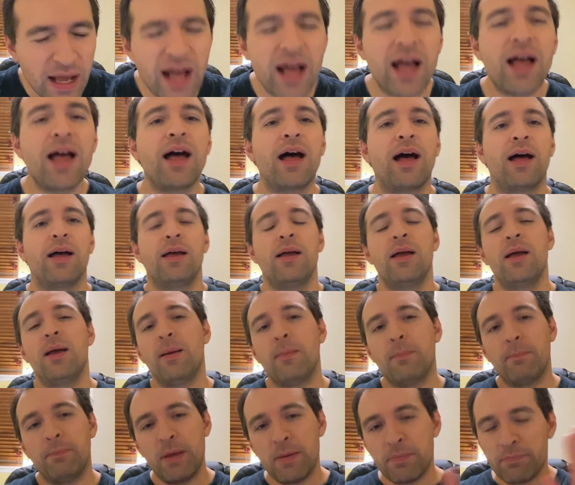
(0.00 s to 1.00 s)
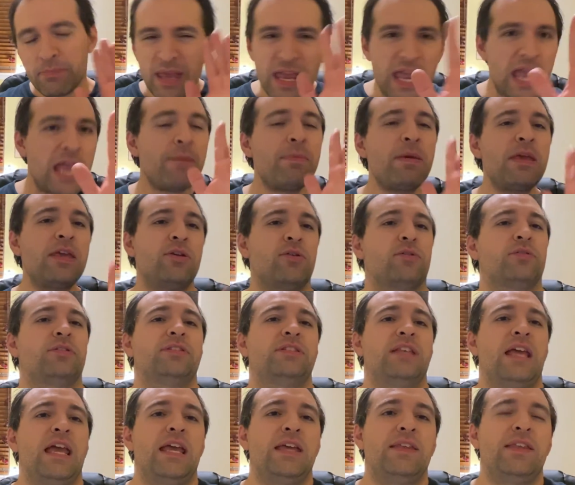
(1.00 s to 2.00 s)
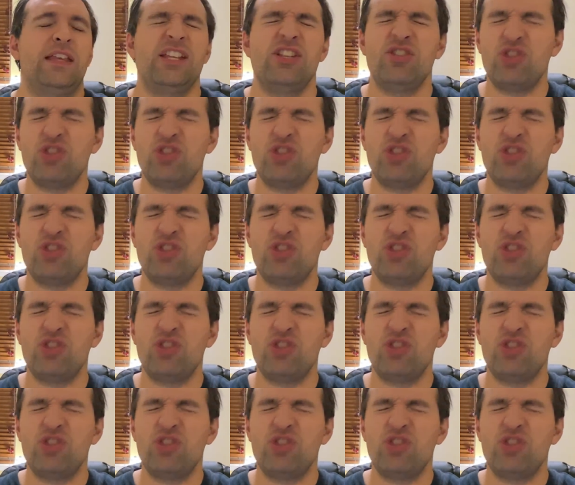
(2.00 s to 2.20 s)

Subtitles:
Ah, but maybe you're saying that